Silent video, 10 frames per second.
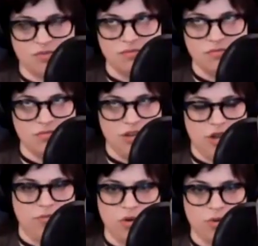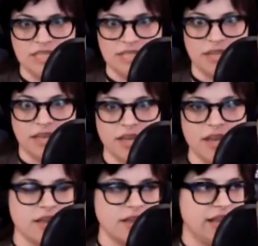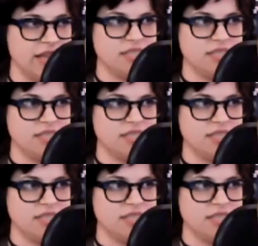you know, more recently. Yeah, two thousand